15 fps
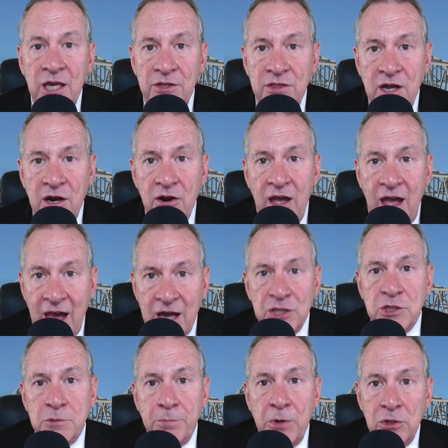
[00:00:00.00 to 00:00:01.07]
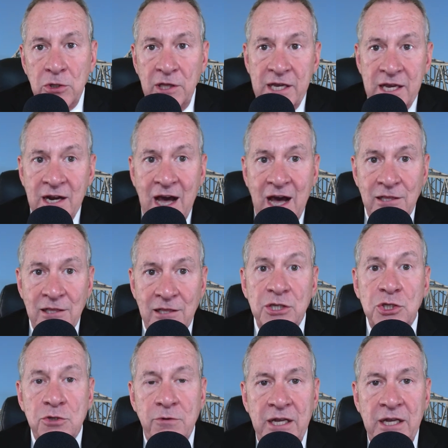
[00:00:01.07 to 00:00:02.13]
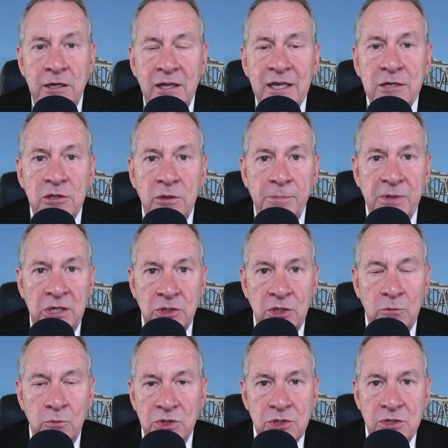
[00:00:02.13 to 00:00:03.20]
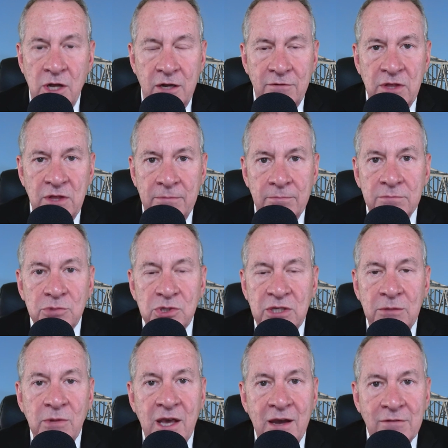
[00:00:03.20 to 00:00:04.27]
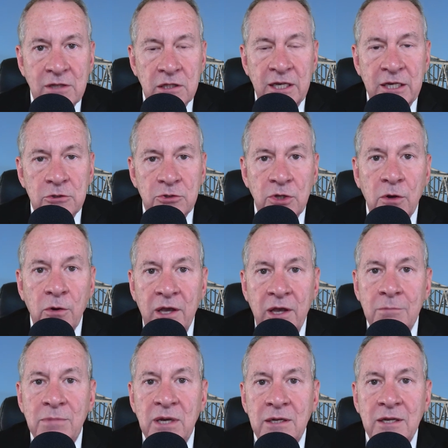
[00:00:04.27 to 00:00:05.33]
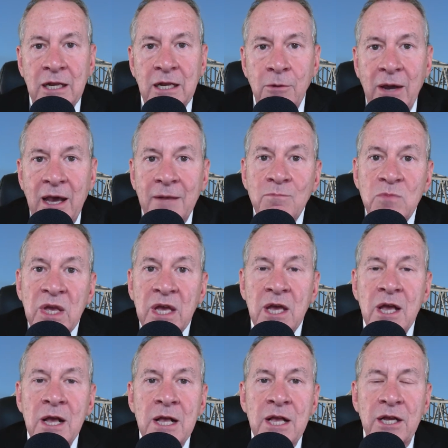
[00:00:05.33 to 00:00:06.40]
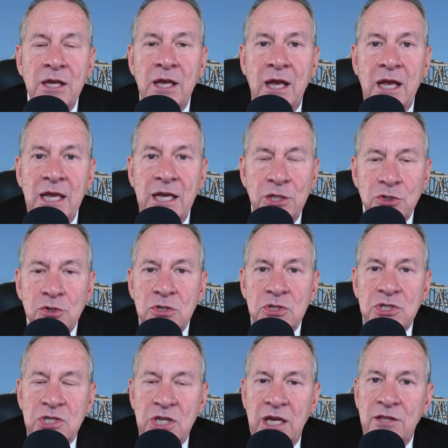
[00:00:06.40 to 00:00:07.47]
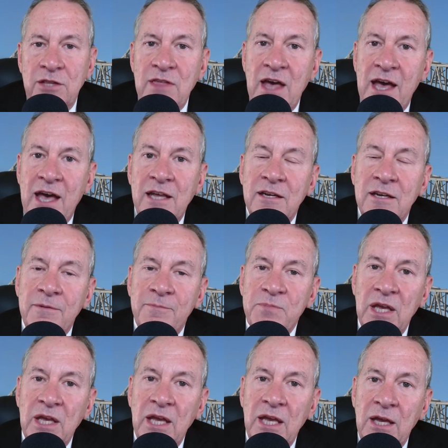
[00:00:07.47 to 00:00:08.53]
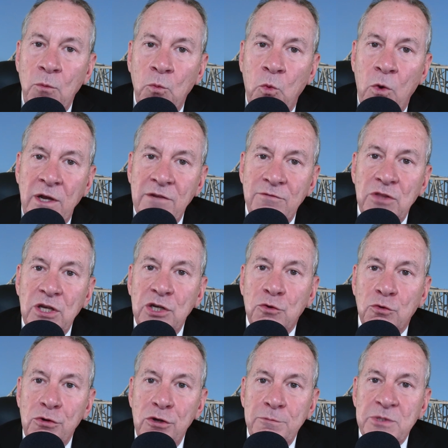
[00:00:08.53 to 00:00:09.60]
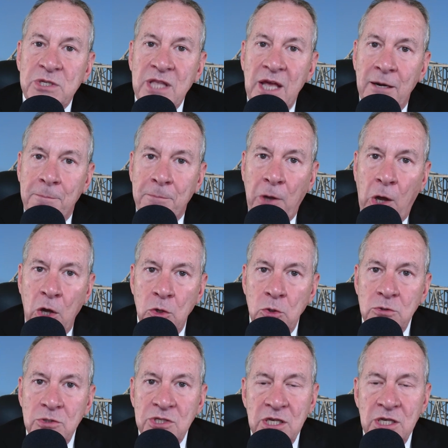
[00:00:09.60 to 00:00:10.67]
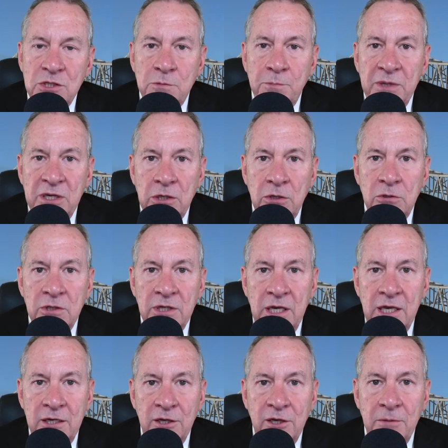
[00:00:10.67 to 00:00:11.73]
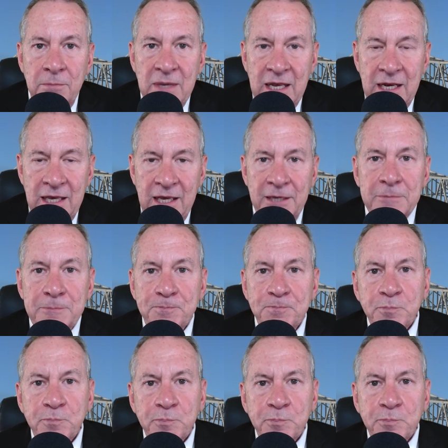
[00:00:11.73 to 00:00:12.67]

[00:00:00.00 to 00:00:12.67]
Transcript: in their expertly and highly trained legal opinion, which none of them seem to have a legal degree. But anyway, interesting that one of the groups that opposed this bill in committee